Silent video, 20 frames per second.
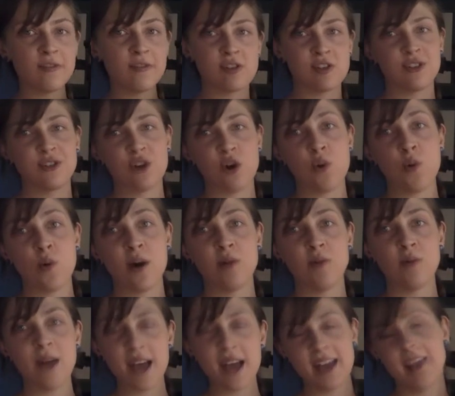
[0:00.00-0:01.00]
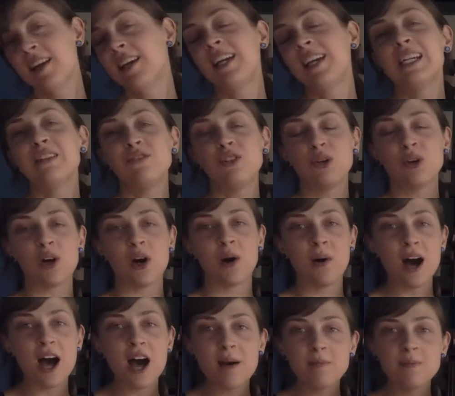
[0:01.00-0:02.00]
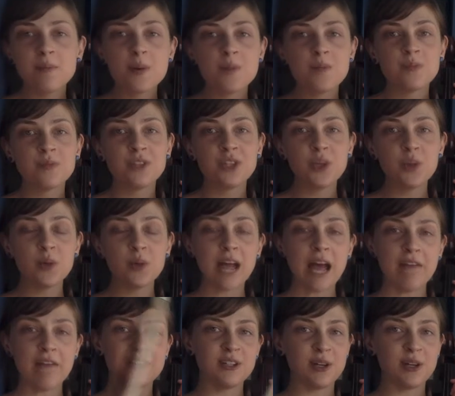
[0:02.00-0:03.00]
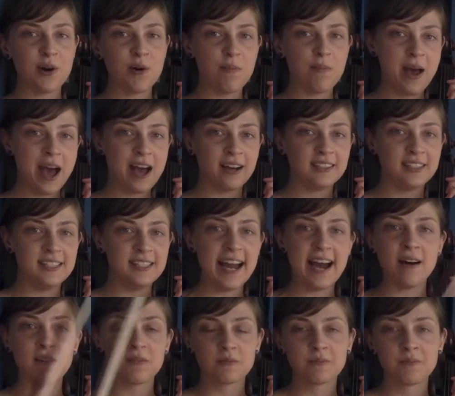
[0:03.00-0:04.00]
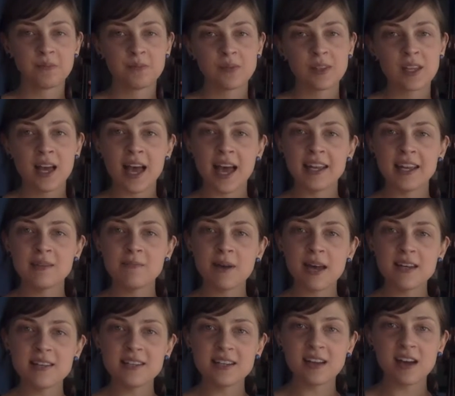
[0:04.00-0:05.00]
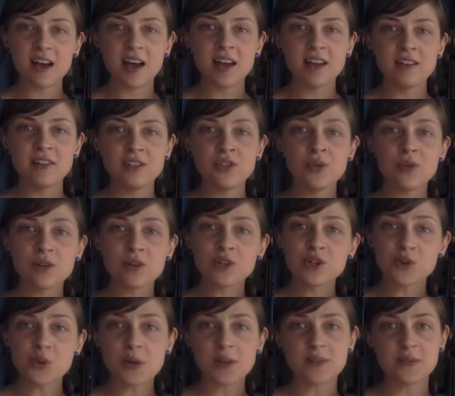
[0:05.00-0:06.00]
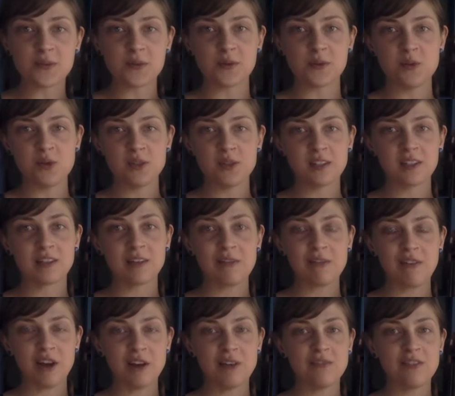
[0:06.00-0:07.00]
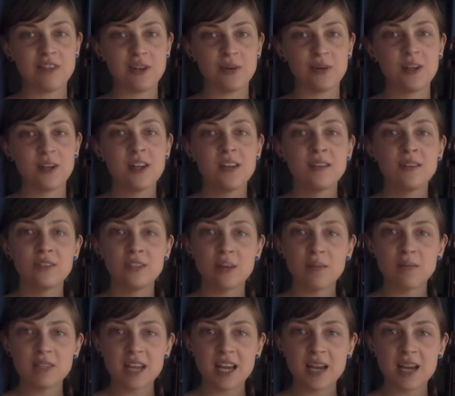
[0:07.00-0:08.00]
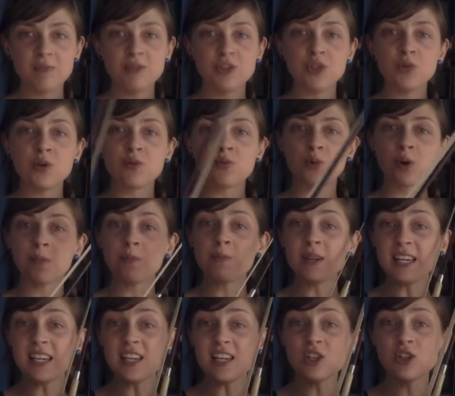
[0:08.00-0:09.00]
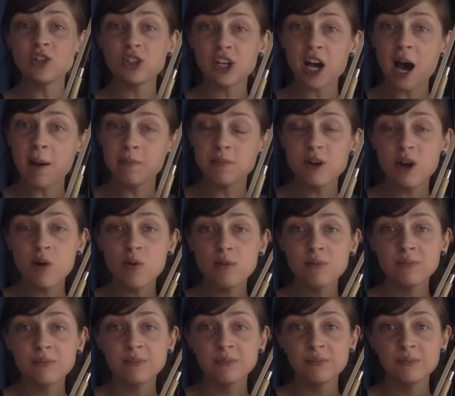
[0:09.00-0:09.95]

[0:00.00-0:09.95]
just go one way. If you go up, you would have to go back down. And depending on your choice or the music in front of you, sometimes you would repeat your top note